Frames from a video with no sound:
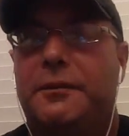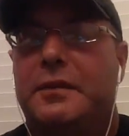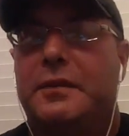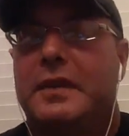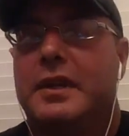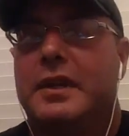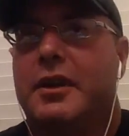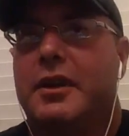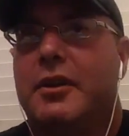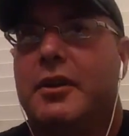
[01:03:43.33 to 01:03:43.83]

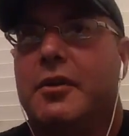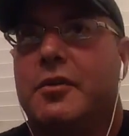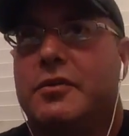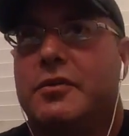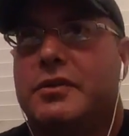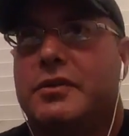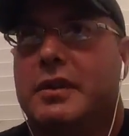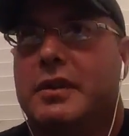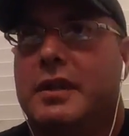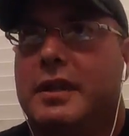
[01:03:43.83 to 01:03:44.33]
You know,
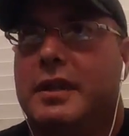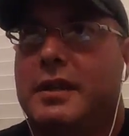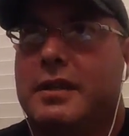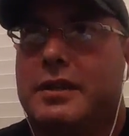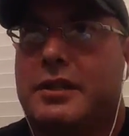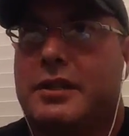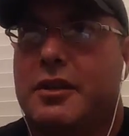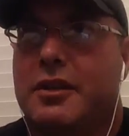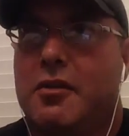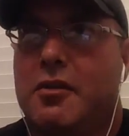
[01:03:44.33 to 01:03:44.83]

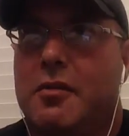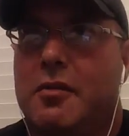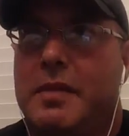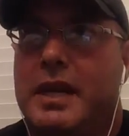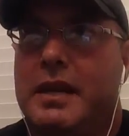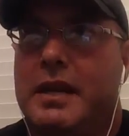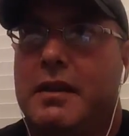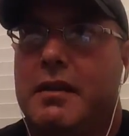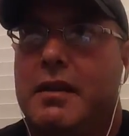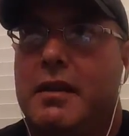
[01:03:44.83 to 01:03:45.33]
so, I
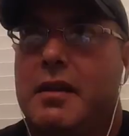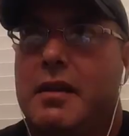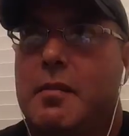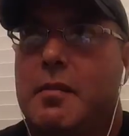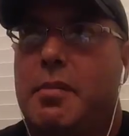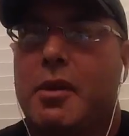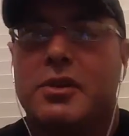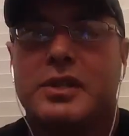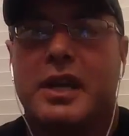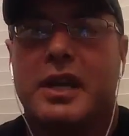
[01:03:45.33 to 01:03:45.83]
mean,
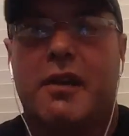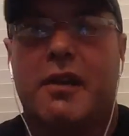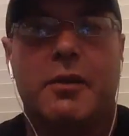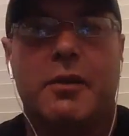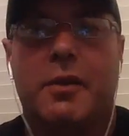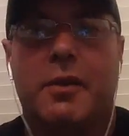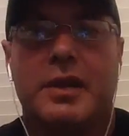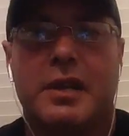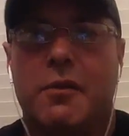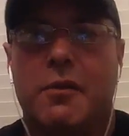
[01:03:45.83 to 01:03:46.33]
personality
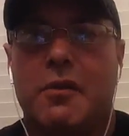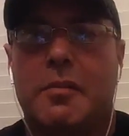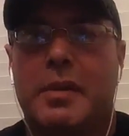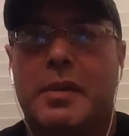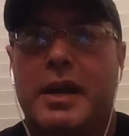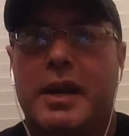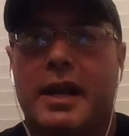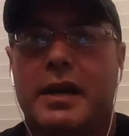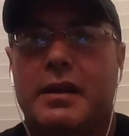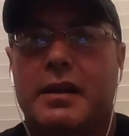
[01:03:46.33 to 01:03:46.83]
wise, they weren't
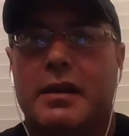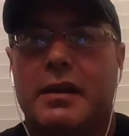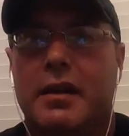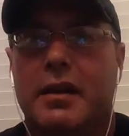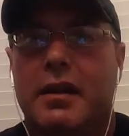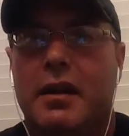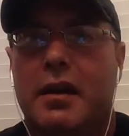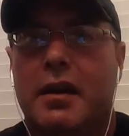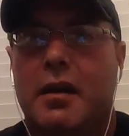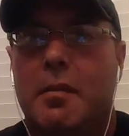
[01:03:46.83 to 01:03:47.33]
bad,
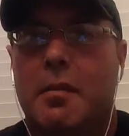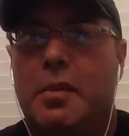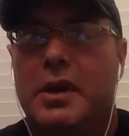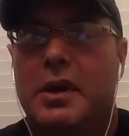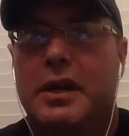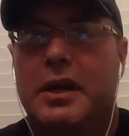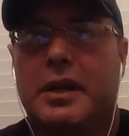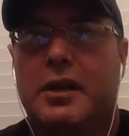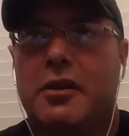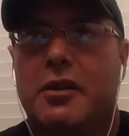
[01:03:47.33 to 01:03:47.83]

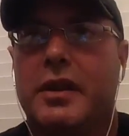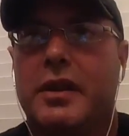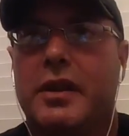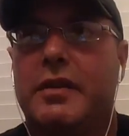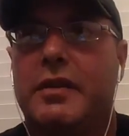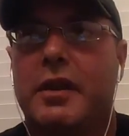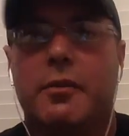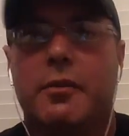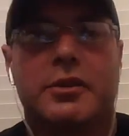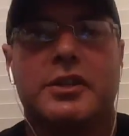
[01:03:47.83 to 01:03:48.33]
but, you know,
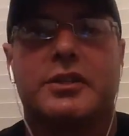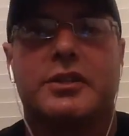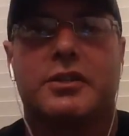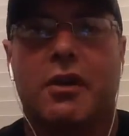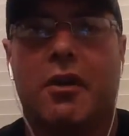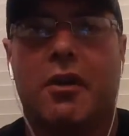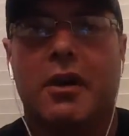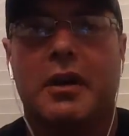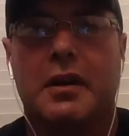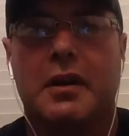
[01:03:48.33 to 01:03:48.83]
they were just
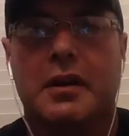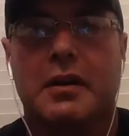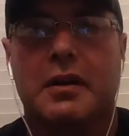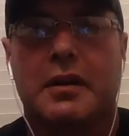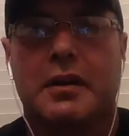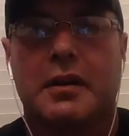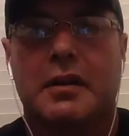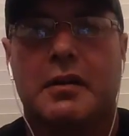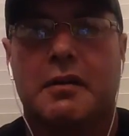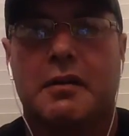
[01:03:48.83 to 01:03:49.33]
dark,
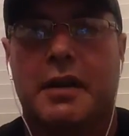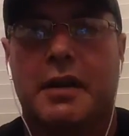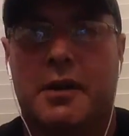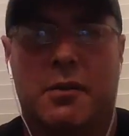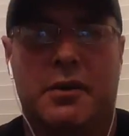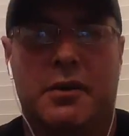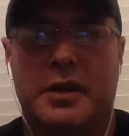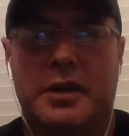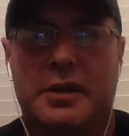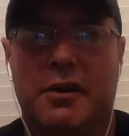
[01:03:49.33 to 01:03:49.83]
like
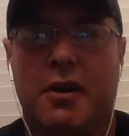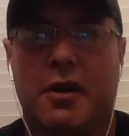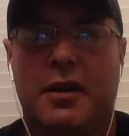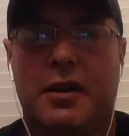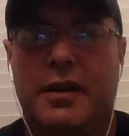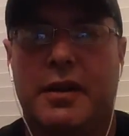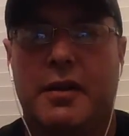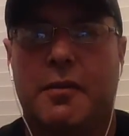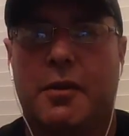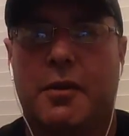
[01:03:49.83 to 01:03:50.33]
really dark.
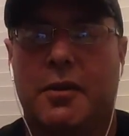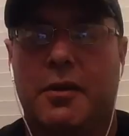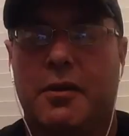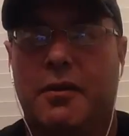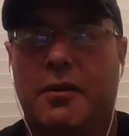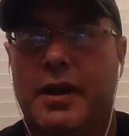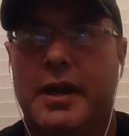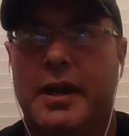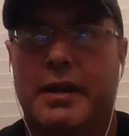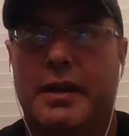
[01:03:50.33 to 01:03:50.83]
They weren't
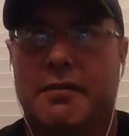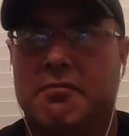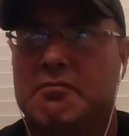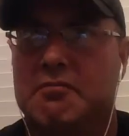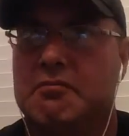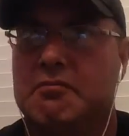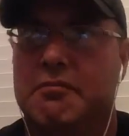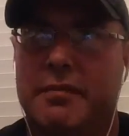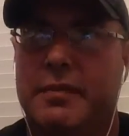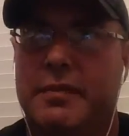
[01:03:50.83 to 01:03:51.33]
like,
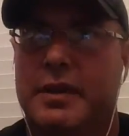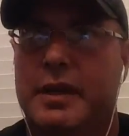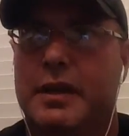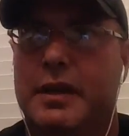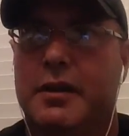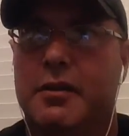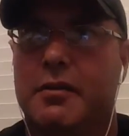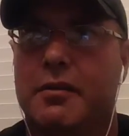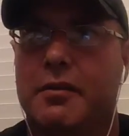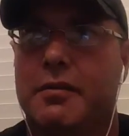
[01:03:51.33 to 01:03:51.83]
you
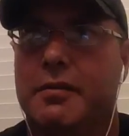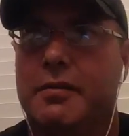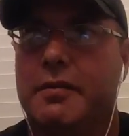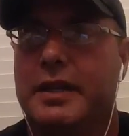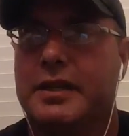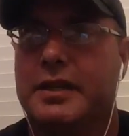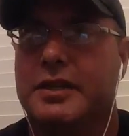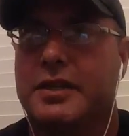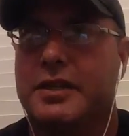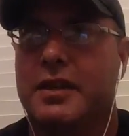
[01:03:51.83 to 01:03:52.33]
know,
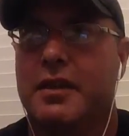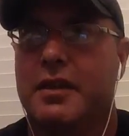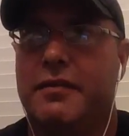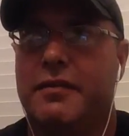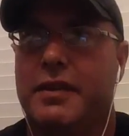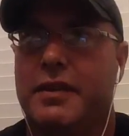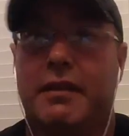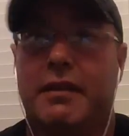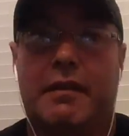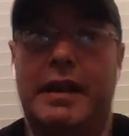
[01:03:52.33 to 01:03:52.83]
like the stuff
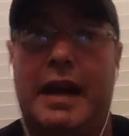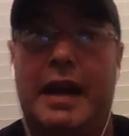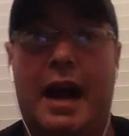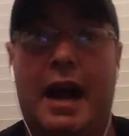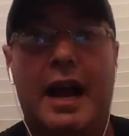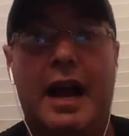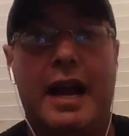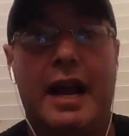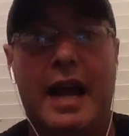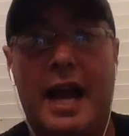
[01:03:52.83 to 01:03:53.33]
that like
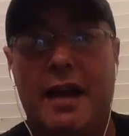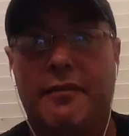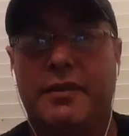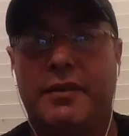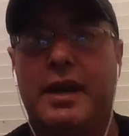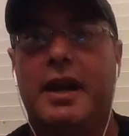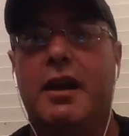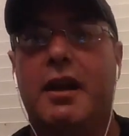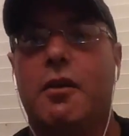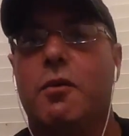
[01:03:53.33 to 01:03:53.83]
I have
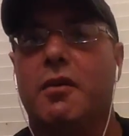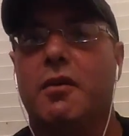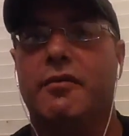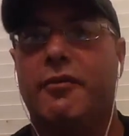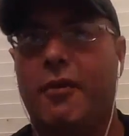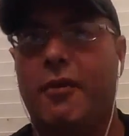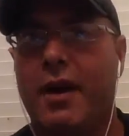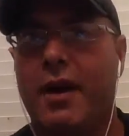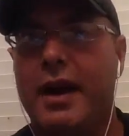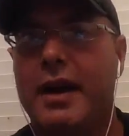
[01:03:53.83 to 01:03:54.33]
now, or
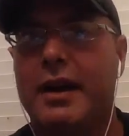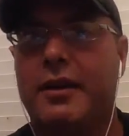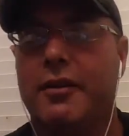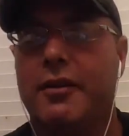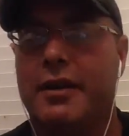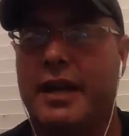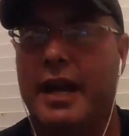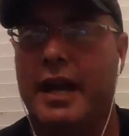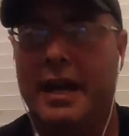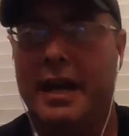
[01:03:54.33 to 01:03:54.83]
Frank
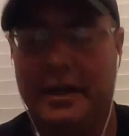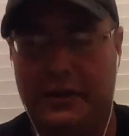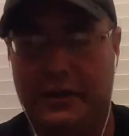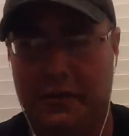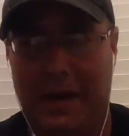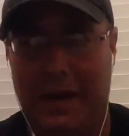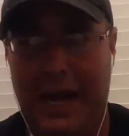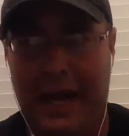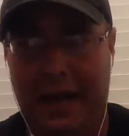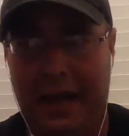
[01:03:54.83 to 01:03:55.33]
or Kedge or
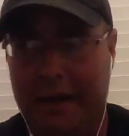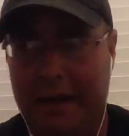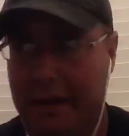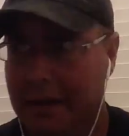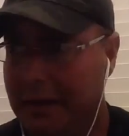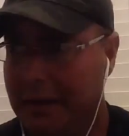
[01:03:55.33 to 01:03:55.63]
Matt,